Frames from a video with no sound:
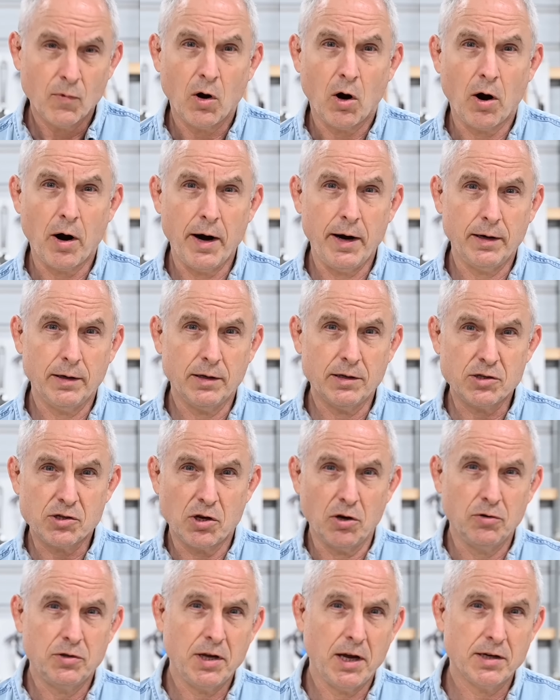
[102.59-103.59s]
All right, let's
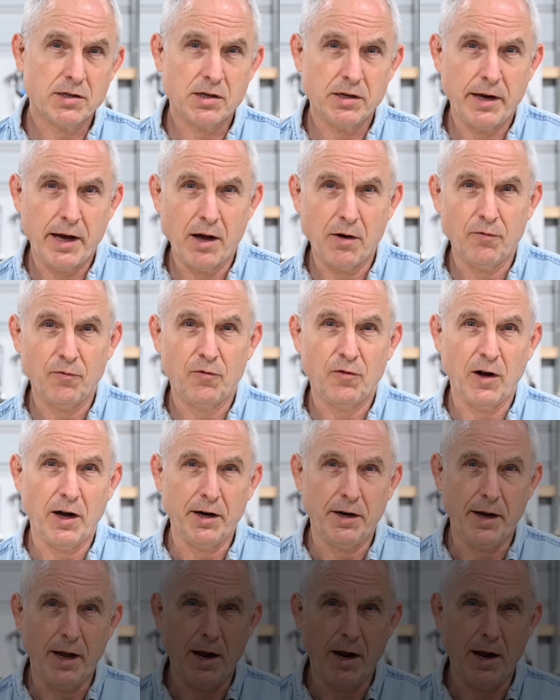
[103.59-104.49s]
go test it out and find